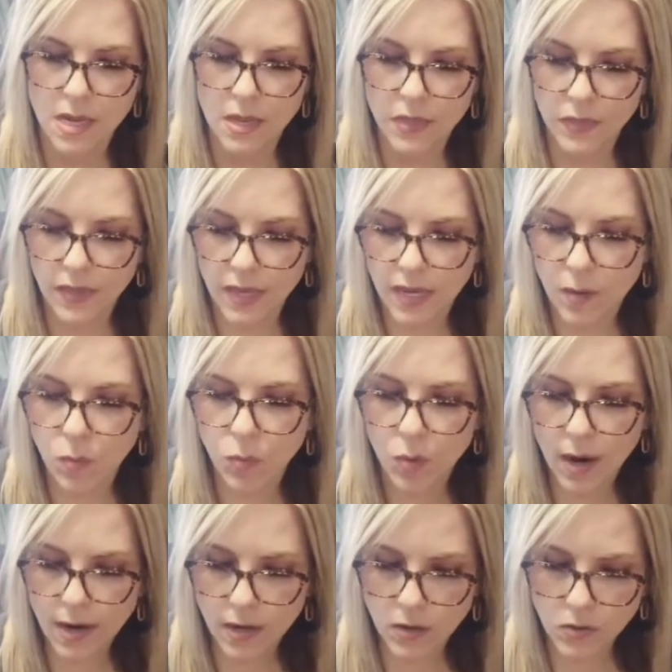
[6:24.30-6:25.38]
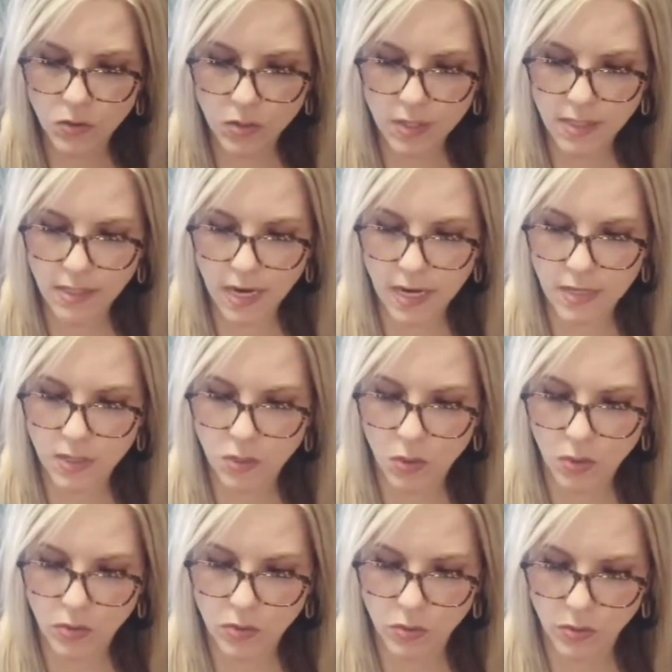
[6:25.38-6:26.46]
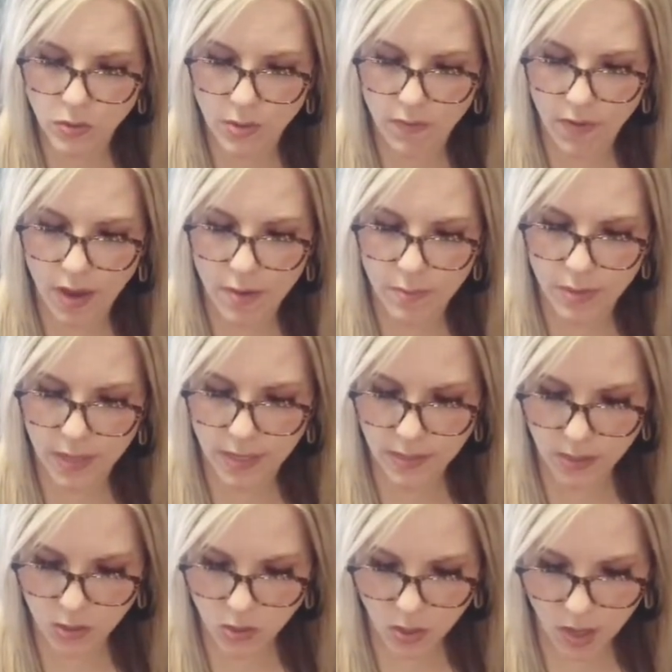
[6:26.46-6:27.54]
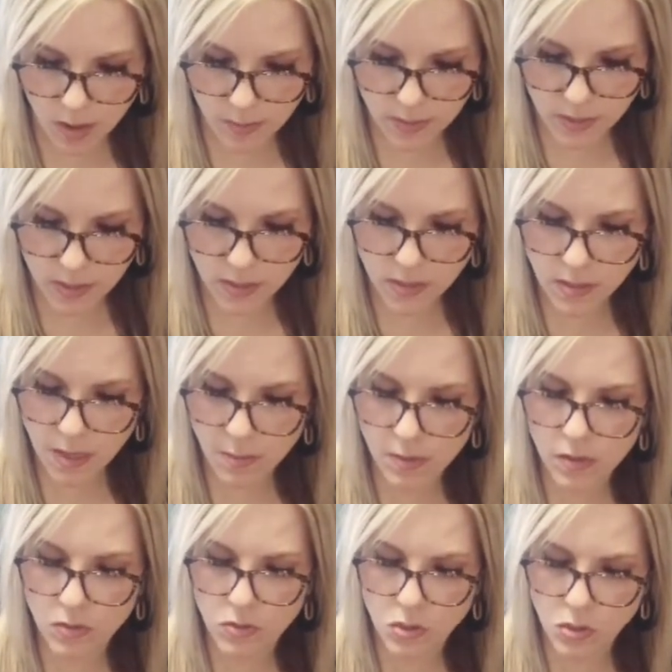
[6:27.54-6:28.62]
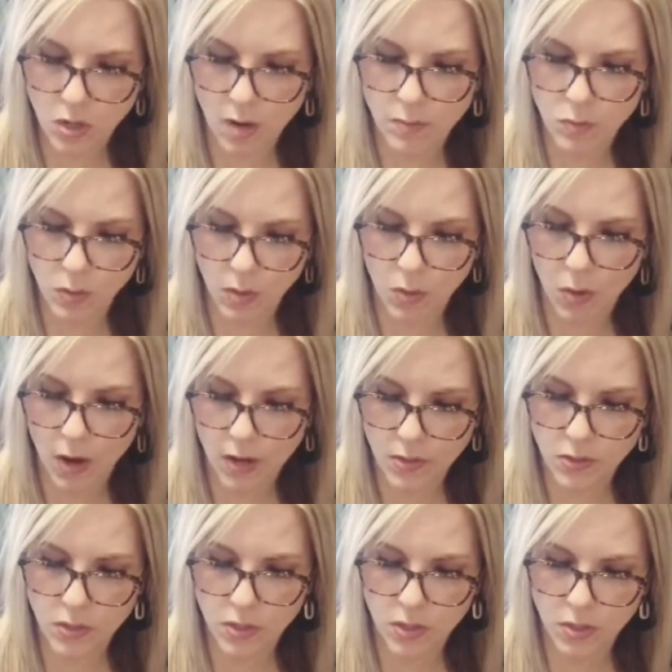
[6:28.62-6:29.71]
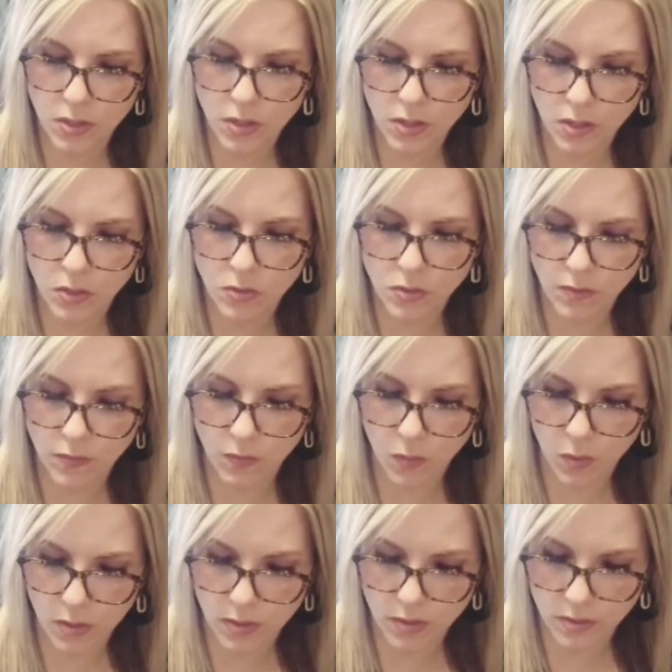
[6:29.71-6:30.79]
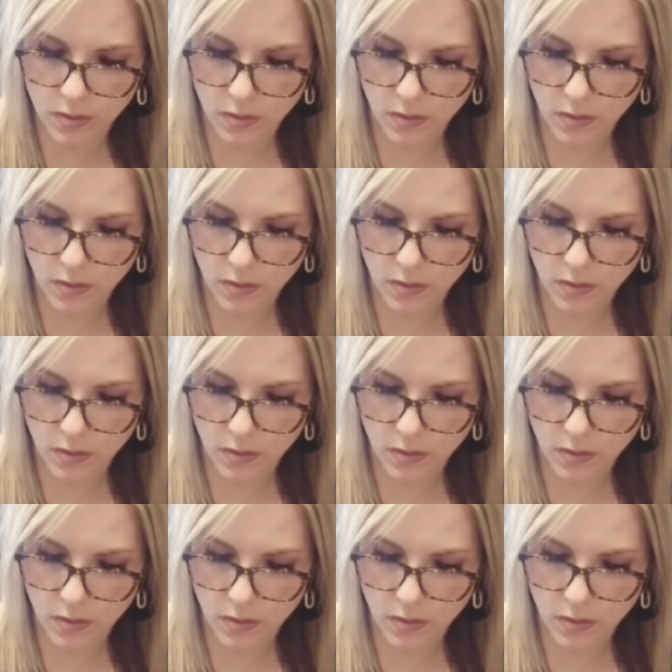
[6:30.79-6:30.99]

The recos are designed to do all sorts of unpleasant jobs, and some of those jobs require the use of force.